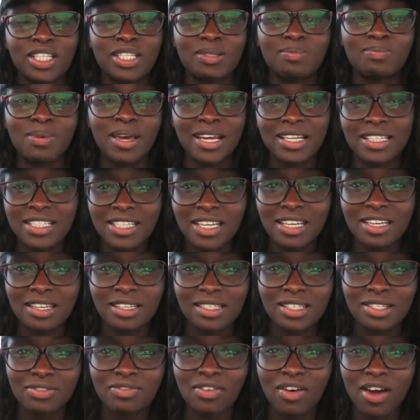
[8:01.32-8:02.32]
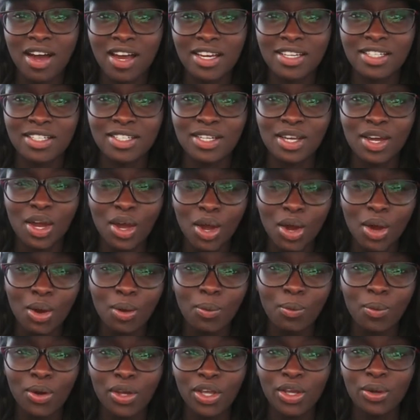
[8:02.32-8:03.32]
expecting to find
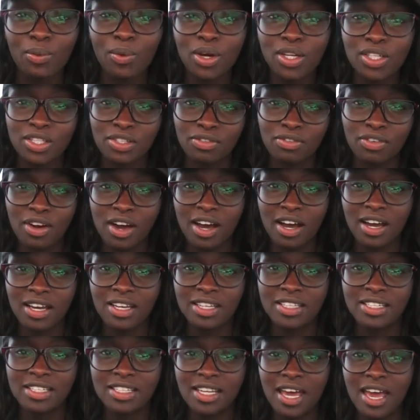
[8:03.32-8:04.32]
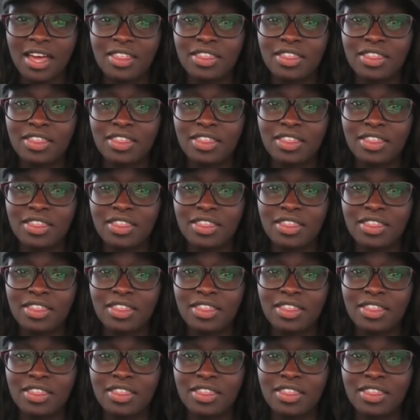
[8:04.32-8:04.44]
what you want to find